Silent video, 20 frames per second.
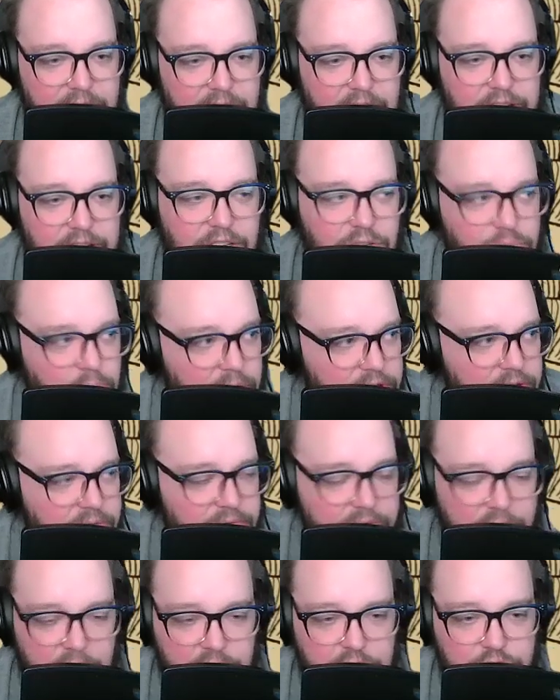He says, what
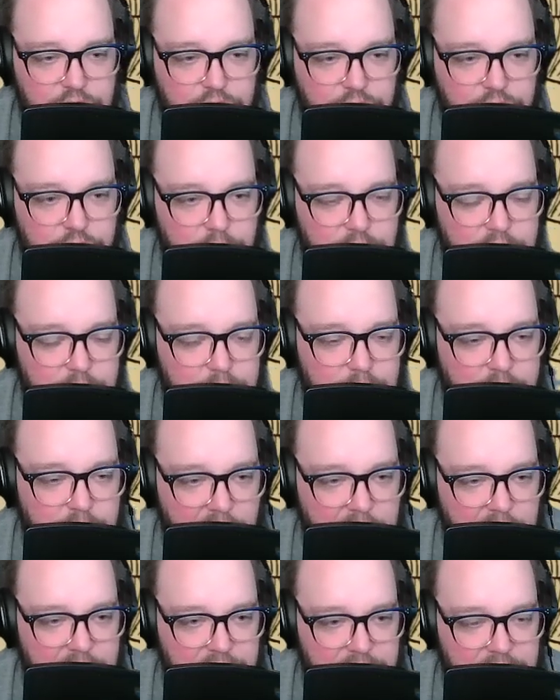the fuck did you do with the
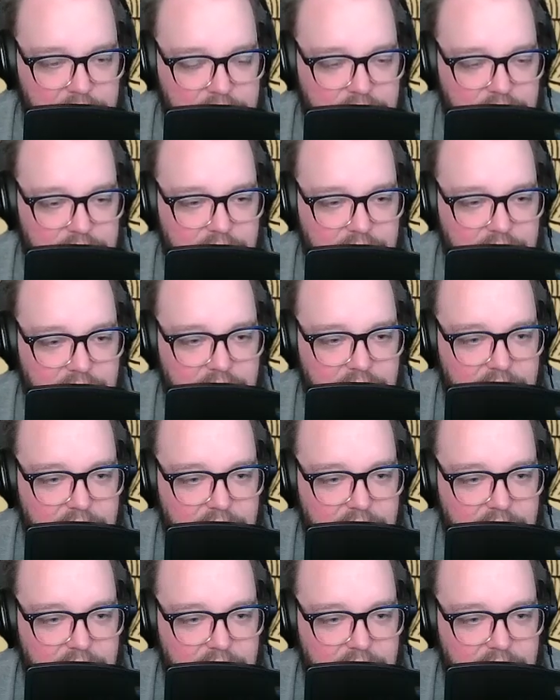bodies?